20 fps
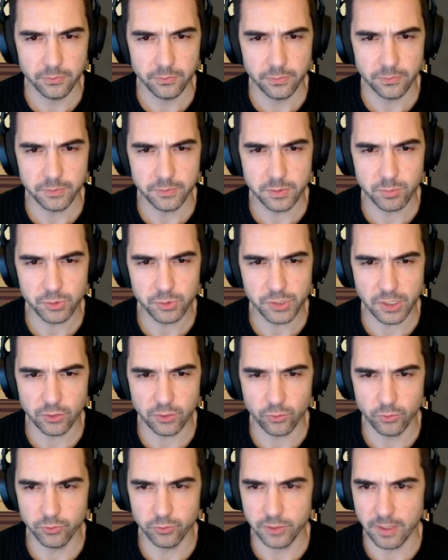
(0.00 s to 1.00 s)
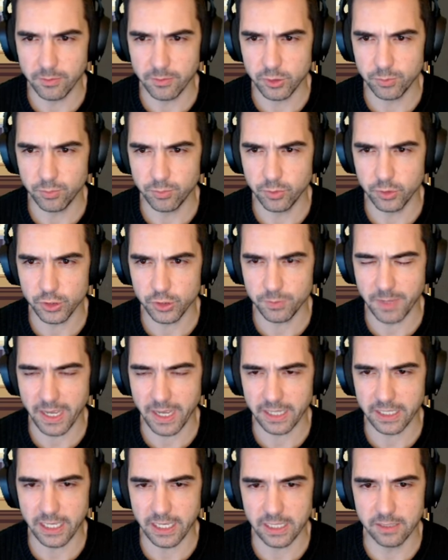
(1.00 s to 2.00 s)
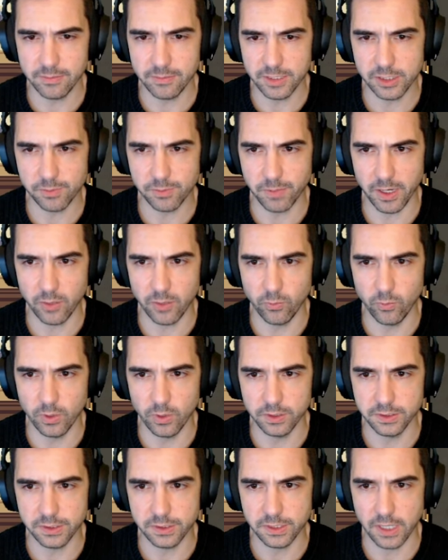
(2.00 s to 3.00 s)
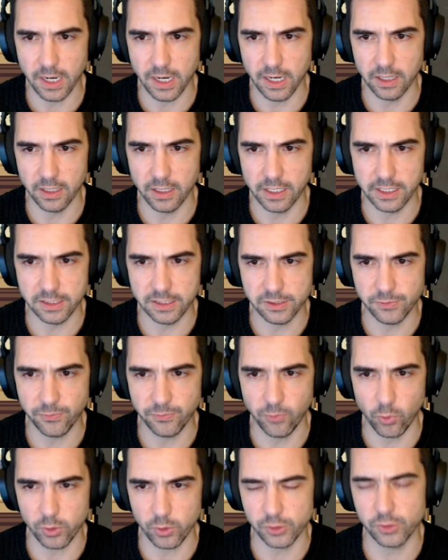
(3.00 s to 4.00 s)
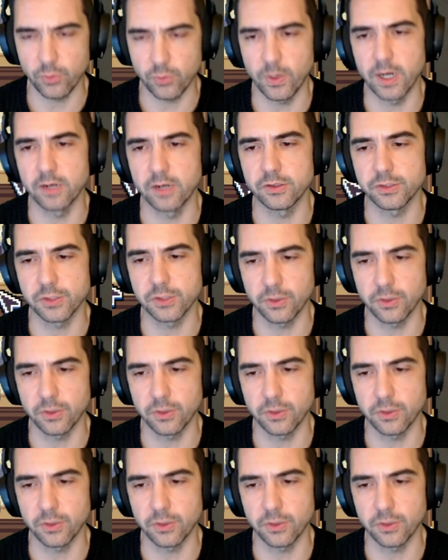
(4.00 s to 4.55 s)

50% groove damage, push back enemies by one tile, and it's four squares.